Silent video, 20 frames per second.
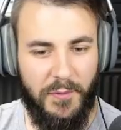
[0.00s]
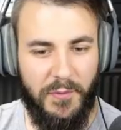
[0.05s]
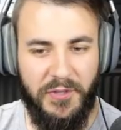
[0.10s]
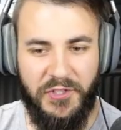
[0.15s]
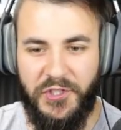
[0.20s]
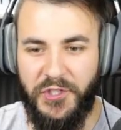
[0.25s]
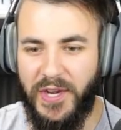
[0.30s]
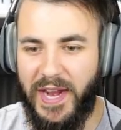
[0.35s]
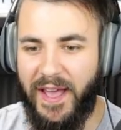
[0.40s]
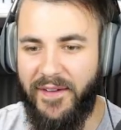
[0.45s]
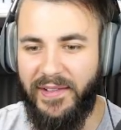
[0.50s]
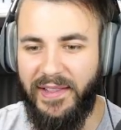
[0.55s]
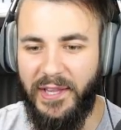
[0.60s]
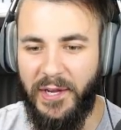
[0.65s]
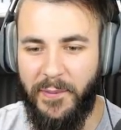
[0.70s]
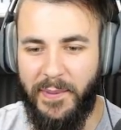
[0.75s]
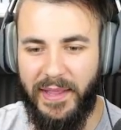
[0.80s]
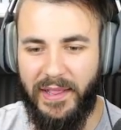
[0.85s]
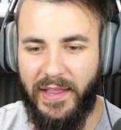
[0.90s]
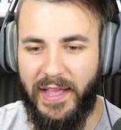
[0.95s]
we should have a
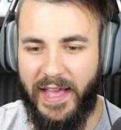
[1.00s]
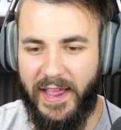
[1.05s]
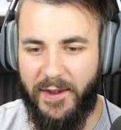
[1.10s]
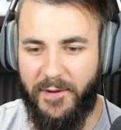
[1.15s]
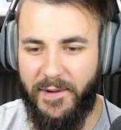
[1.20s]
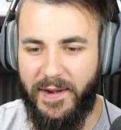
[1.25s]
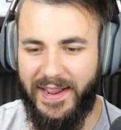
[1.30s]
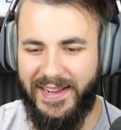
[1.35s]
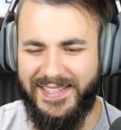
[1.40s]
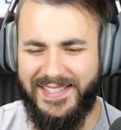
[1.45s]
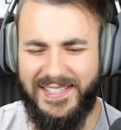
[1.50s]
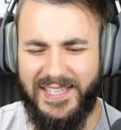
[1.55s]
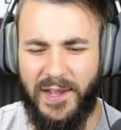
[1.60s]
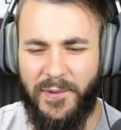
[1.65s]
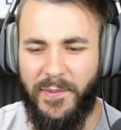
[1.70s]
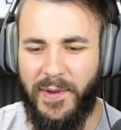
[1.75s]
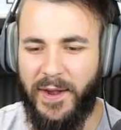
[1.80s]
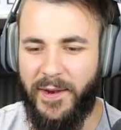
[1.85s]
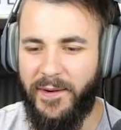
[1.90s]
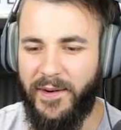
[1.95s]
little bit lying around
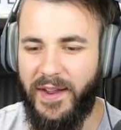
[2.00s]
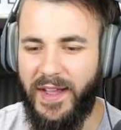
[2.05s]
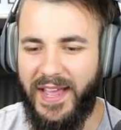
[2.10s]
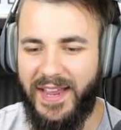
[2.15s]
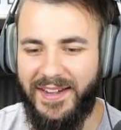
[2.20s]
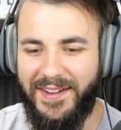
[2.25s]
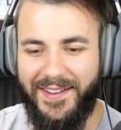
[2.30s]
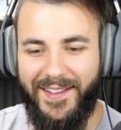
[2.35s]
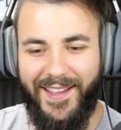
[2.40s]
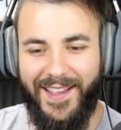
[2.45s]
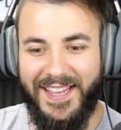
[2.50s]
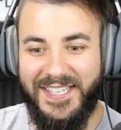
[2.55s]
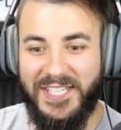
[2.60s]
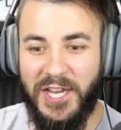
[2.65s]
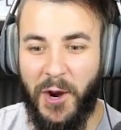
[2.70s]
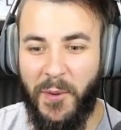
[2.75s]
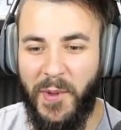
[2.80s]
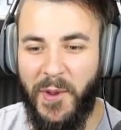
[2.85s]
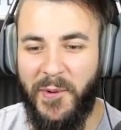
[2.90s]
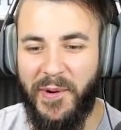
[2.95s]
somewhere, right?
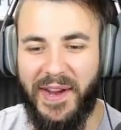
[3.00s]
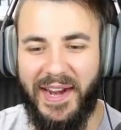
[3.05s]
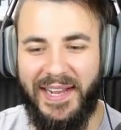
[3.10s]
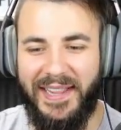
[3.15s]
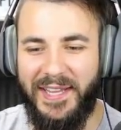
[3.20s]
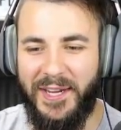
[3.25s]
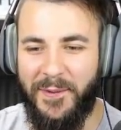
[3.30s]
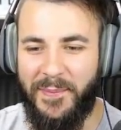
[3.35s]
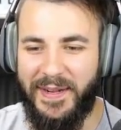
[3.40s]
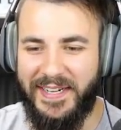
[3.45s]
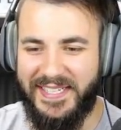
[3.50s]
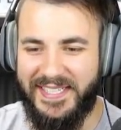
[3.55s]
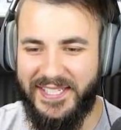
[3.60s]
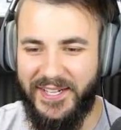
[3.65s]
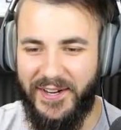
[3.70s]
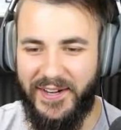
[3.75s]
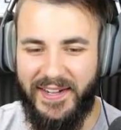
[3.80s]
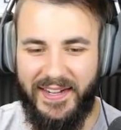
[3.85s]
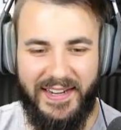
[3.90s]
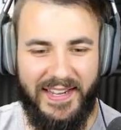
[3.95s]
Tell me we've got a little bit of
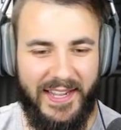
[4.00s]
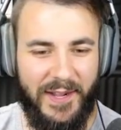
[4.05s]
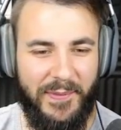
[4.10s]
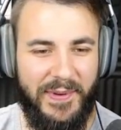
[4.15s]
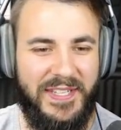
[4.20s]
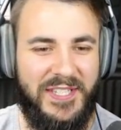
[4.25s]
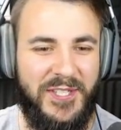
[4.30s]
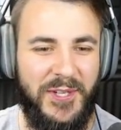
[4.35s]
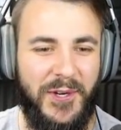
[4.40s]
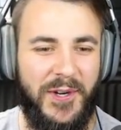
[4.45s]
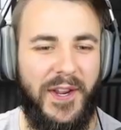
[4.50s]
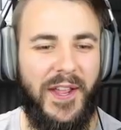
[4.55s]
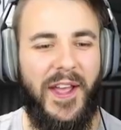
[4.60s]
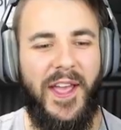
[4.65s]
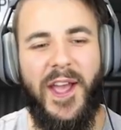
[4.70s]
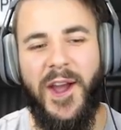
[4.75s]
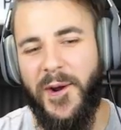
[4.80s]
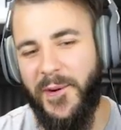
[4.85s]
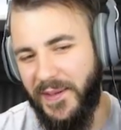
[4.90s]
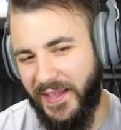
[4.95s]
stone in here. We do.
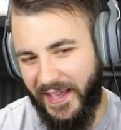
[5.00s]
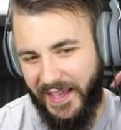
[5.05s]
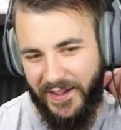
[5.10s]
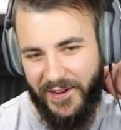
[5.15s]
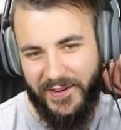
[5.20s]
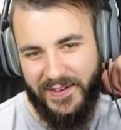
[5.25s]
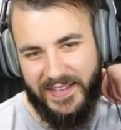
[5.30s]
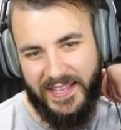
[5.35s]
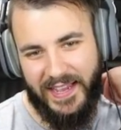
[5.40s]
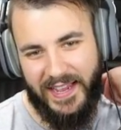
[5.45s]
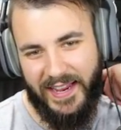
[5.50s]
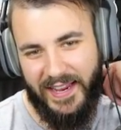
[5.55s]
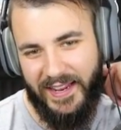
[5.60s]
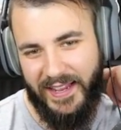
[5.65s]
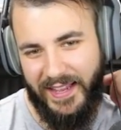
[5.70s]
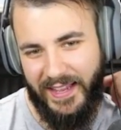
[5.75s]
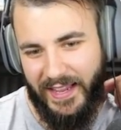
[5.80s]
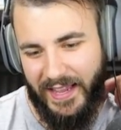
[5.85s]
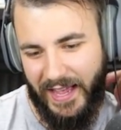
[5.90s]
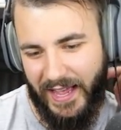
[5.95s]
Hell yeah. Okay.
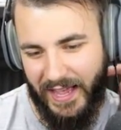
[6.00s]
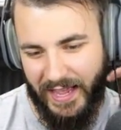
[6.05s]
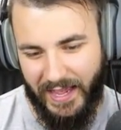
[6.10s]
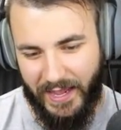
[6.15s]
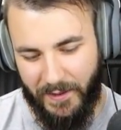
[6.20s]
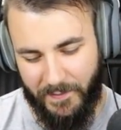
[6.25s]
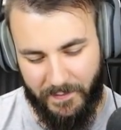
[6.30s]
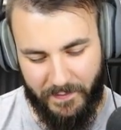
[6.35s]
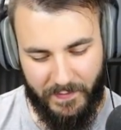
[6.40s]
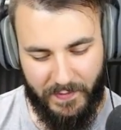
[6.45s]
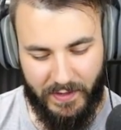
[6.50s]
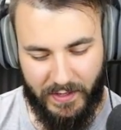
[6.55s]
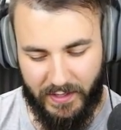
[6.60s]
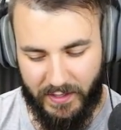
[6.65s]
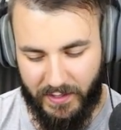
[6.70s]
Um,